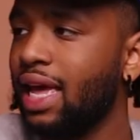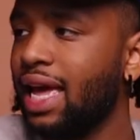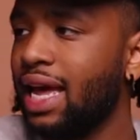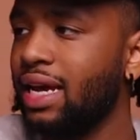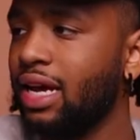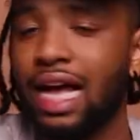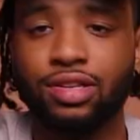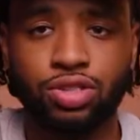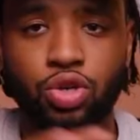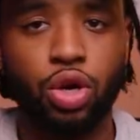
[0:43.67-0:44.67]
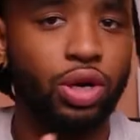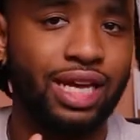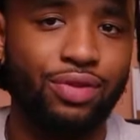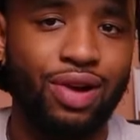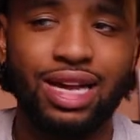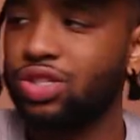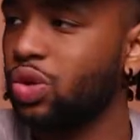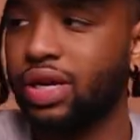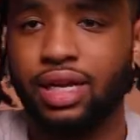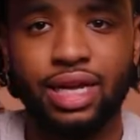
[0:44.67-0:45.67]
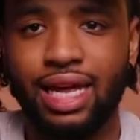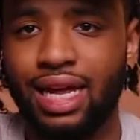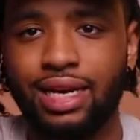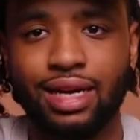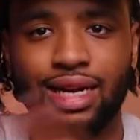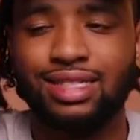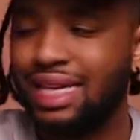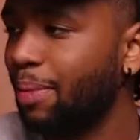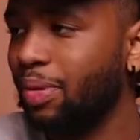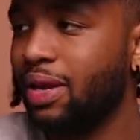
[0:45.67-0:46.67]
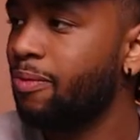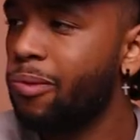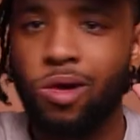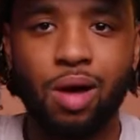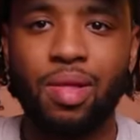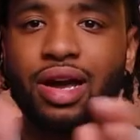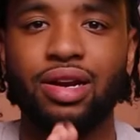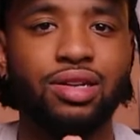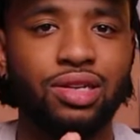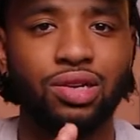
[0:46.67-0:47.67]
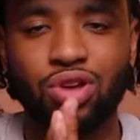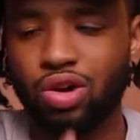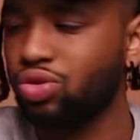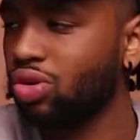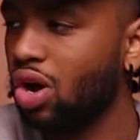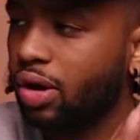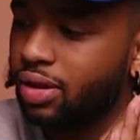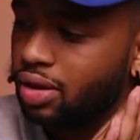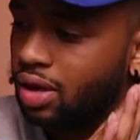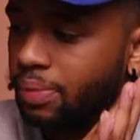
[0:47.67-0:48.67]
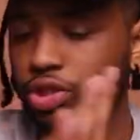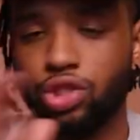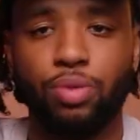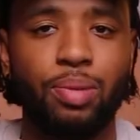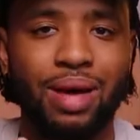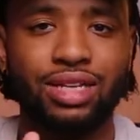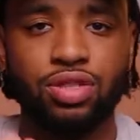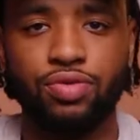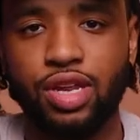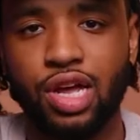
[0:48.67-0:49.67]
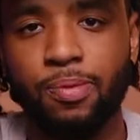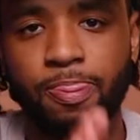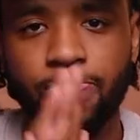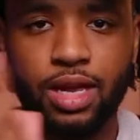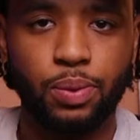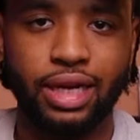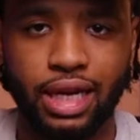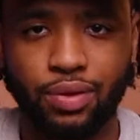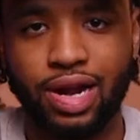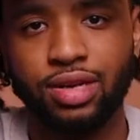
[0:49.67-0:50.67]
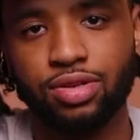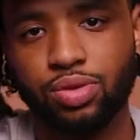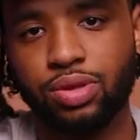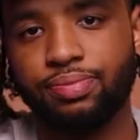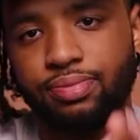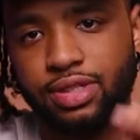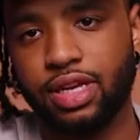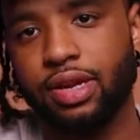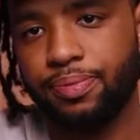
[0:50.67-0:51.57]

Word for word: And uh, yeah, so let's go get right into it and uh, let's tap in. I'm not gonna, you know, talk too long. just jump right back into the video. We're gonna get right to it. Let's get